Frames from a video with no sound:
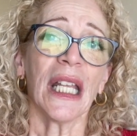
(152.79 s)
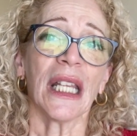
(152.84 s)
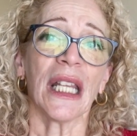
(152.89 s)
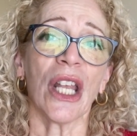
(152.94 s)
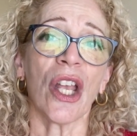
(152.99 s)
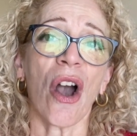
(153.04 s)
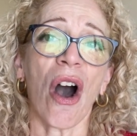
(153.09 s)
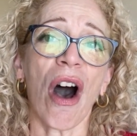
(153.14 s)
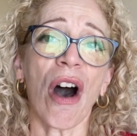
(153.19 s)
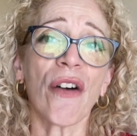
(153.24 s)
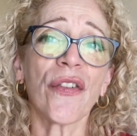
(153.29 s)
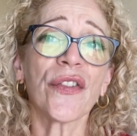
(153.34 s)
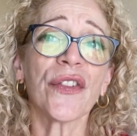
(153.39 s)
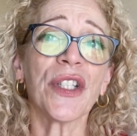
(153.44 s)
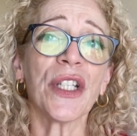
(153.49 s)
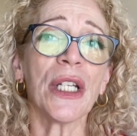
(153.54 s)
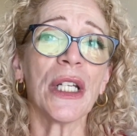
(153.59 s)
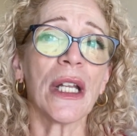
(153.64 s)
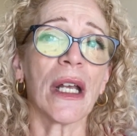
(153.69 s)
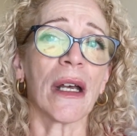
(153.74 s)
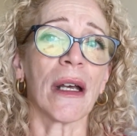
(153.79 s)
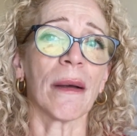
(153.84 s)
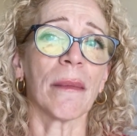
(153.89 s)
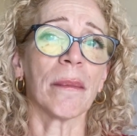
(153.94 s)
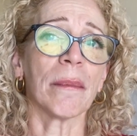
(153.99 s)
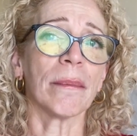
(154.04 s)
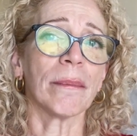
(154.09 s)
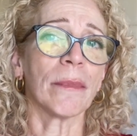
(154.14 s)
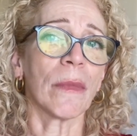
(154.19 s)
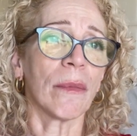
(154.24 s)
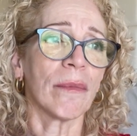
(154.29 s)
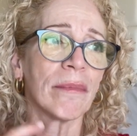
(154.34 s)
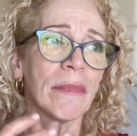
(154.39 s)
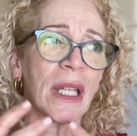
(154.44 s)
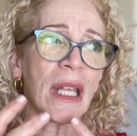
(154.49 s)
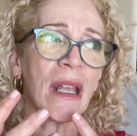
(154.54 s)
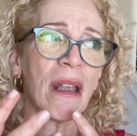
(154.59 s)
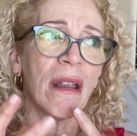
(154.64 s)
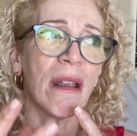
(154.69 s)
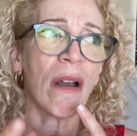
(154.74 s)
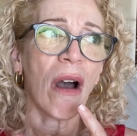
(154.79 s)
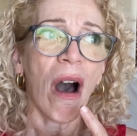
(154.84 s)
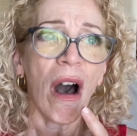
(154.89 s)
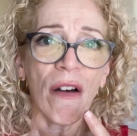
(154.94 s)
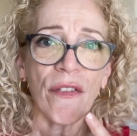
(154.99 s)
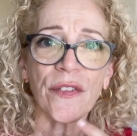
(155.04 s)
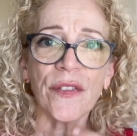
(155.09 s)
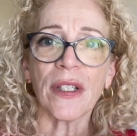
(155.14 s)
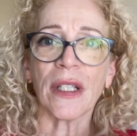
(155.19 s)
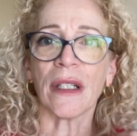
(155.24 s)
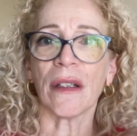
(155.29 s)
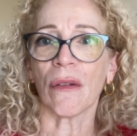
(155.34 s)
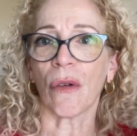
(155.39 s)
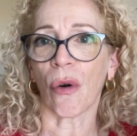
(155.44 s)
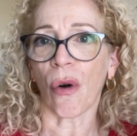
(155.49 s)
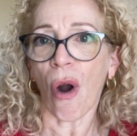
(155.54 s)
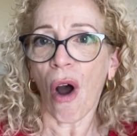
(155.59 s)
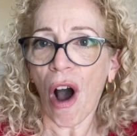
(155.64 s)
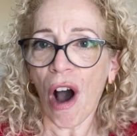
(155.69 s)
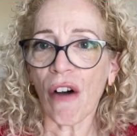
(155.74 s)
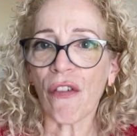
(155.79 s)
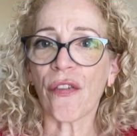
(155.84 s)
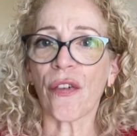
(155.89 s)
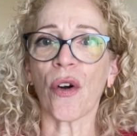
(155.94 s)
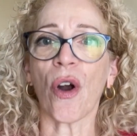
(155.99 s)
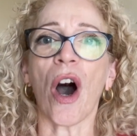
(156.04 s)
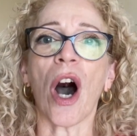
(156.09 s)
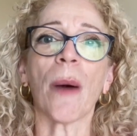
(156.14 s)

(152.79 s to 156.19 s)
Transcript: They often uh, they often or offer